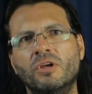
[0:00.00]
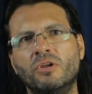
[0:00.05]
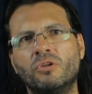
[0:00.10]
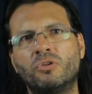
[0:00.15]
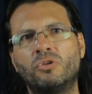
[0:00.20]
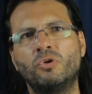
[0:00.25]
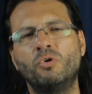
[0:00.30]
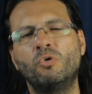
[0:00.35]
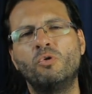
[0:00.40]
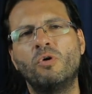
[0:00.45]

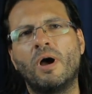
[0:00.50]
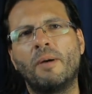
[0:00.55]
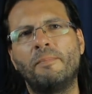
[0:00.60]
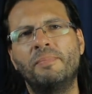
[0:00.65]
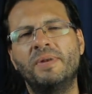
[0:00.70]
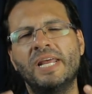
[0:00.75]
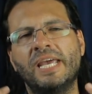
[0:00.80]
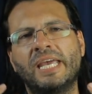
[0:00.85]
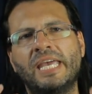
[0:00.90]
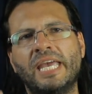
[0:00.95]
through
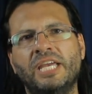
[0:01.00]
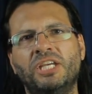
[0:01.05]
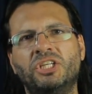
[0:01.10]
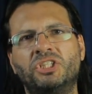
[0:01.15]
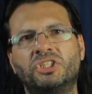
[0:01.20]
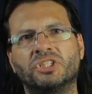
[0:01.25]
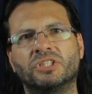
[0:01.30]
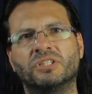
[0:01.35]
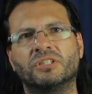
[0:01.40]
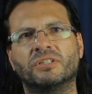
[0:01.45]

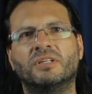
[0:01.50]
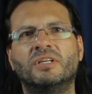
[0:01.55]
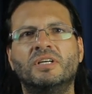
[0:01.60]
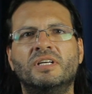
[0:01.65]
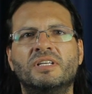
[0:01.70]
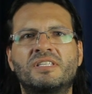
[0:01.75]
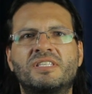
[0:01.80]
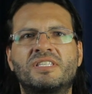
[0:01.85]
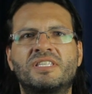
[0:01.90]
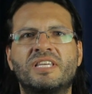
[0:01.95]
abnegation,
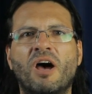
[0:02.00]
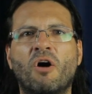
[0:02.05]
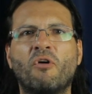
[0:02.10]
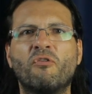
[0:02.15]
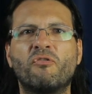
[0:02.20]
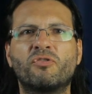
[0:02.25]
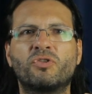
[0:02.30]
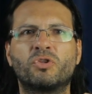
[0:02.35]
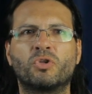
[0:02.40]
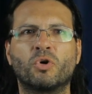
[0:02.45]

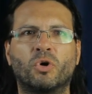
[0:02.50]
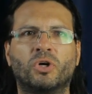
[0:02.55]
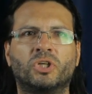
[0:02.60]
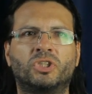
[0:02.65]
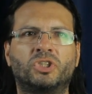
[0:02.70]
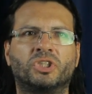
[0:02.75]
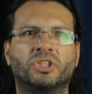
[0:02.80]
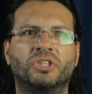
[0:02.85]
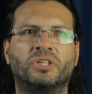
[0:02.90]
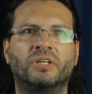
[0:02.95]

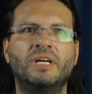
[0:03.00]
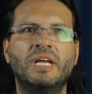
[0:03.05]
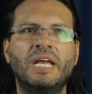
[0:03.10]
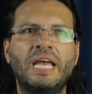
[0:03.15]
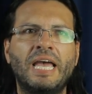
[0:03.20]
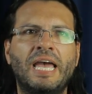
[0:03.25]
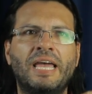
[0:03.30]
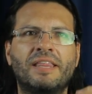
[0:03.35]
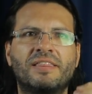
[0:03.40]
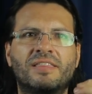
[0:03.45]
self-torture,
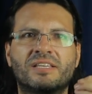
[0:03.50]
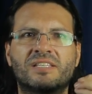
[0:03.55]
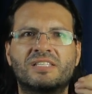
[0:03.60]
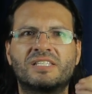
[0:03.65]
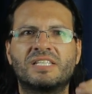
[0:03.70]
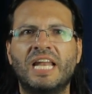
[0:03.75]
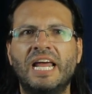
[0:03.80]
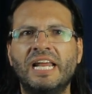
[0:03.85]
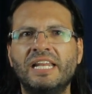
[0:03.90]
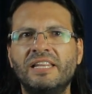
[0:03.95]
and the
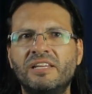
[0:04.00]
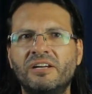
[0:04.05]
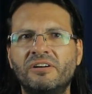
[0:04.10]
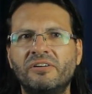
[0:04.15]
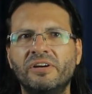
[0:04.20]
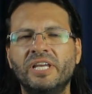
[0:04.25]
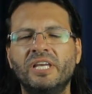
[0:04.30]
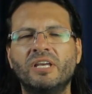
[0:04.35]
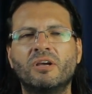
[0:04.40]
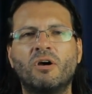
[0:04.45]

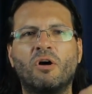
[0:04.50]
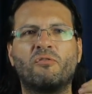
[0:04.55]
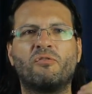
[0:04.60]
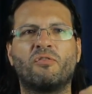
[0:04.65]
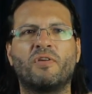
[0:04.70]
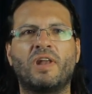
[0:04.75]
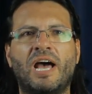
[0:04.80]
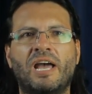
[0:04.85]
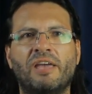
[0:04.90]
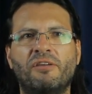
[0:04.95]
slandering of
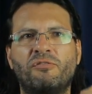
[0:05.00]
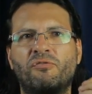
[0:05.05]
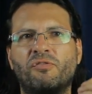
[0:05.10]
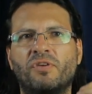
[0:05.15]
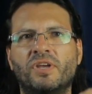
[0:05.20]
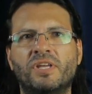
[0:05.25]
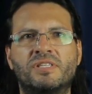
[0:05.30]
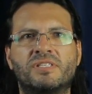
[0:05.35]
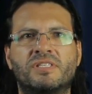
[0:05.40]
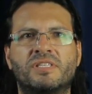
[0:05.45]
life
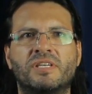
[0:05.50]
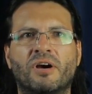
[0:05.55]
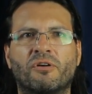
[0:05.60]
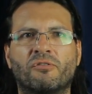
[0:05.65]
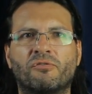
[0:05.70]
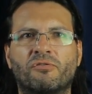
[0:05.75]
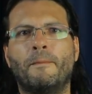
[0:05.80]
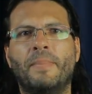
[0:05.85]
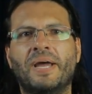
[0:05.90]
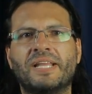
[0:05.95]

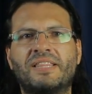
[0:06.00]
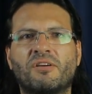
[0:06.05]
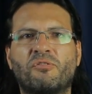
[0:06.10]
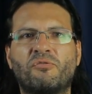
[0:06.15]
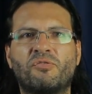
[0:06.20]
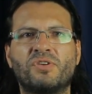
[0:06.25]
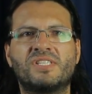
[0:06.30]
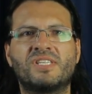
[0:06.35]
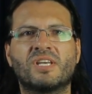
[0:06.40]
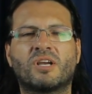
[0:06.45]
itself.
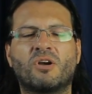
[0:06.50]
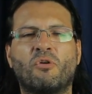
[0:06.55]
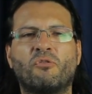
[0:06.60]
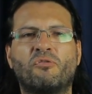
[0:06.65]
Metaphysical